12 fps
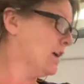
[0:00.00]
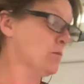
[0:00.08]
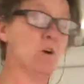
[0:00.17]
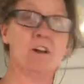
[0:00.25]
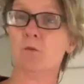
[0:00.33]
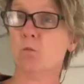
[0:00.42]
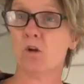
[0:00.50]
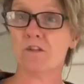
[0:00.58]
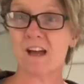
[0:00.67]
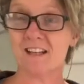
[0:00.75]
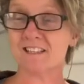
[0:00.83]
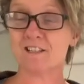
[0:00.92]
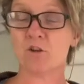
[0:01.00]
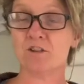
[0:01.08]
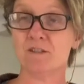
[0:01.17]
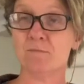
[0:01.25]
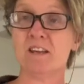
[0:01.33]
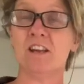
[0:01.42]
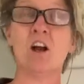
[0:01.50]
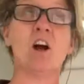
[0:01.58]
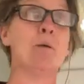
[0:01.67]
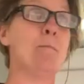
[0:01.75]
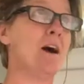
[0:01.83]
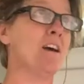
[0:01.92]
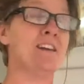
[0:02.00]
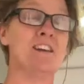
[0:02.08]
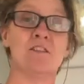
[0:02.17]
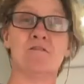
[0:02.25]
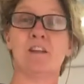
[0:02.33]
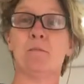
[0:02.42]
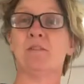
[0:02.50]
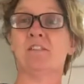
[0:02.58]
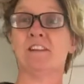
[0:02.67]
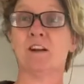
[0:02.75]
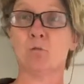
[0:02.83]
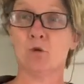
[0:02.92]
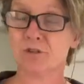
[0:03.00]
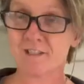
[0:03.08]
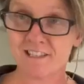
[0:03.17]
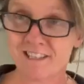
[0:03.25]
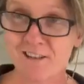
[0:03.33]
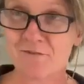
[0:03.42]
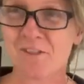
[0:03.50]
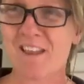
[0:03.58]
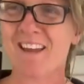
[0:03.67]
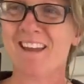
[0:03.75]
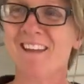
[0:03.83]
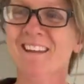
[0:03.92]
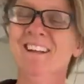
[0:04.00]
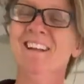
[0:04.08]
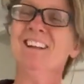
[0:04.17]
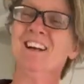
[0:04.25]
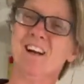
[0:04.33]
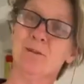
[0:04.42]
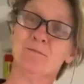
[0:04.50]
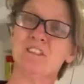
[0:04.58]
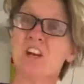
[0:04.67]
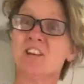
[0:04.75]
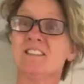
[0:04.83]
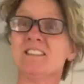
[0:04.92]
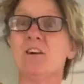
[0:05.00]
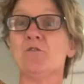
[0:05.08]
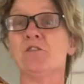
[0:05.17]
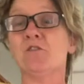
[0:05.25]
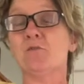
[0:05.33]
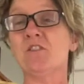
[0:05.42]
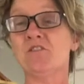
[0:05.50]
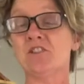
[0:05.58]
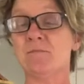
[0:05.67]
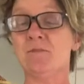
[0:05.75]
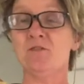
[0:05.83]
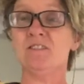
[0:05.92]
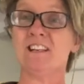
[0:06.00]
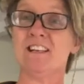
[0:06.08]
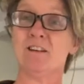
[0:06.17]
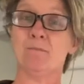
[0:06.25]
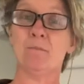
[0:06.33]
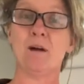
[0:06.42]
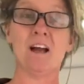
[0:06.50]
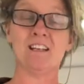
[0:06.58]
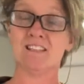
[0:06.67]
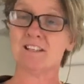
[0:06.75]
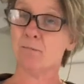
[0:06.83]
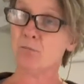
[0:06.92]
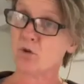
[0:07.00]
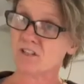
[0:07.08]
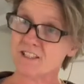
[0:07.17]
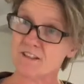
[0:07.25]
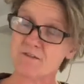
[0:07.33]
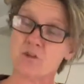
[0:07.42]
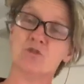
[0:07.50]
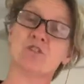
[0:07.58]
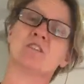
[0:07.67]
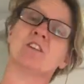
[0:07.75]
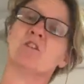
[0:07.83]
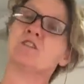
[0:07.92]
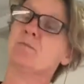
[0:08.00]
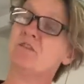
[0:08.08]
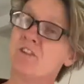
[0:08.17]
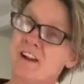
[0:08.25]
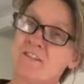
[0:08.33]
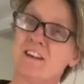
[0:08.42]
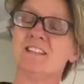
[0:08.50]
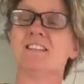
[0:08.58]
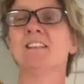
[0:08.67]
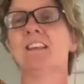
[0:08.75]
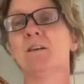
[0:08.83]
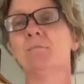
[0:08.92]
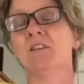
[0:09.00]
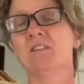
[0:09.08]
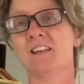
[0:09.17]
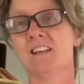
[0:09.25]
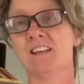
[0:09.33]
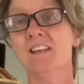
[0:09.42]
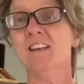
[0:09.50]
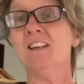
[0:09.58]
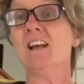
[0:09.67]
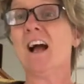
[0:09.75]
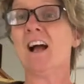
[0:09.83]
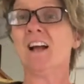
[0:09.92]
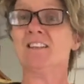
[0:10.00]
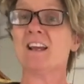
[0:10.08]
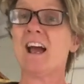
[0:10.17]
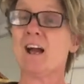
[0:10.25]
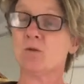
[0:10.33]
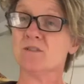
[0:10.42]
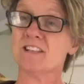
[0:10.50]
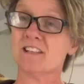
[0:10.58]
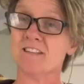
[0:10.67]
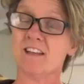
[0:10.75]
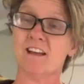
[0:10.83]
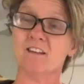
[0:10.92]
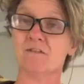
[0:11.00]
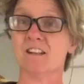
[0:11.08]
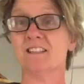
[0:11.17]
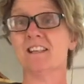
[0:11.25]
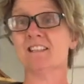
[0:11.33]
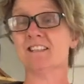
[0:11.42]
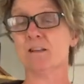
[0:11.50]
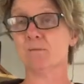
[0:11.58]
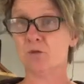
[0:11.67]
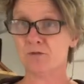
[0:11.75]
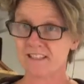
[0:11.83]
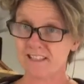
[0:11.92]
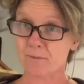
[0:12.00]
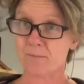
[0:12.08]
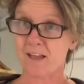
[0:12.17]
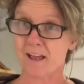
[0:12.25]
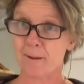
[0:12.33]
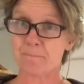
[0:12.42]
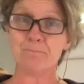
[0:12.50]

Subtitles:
I wonder what that's going to become. I love that building. I want to live there. Turns out that the Wiltshire Museum at some point in the future are going to be renovating that building and housing their fantastic museum there.